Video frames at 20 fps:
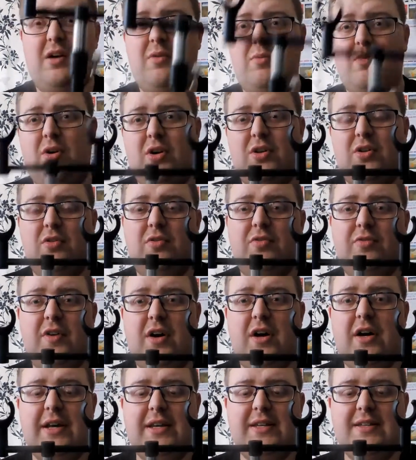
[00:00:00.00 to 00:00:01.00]
and what you'll
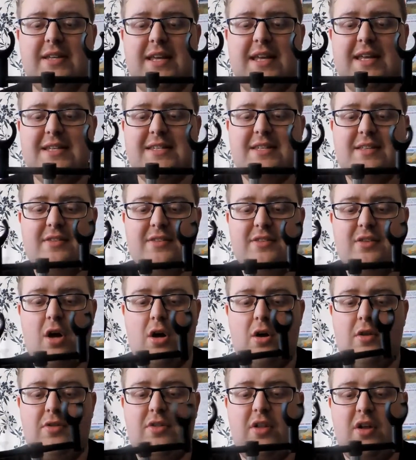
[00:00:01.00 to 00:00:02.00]
find is
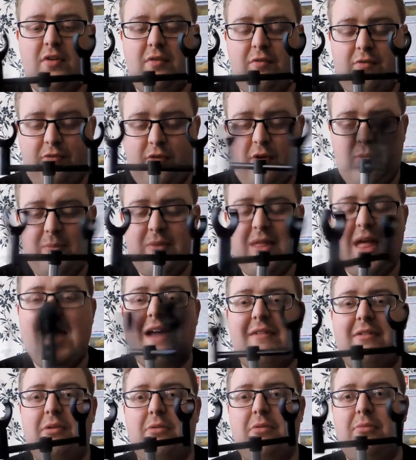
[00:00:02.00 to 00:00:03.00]
that from
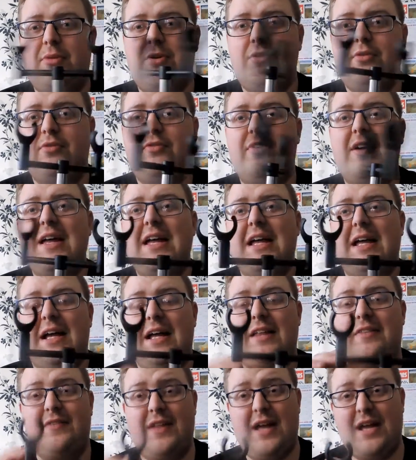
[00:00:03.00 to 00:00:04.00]
there it will move,
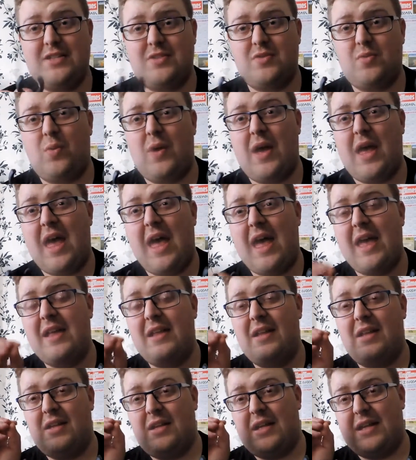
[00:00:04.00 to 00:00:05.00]
and that's where
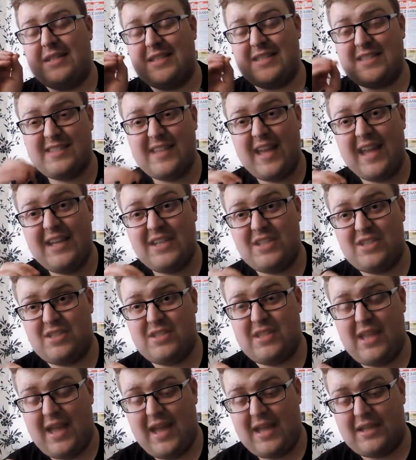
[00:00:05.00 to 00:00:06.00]
a stage
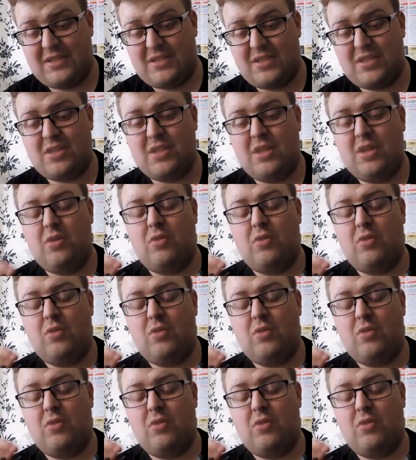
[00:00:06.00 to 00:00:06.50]
stand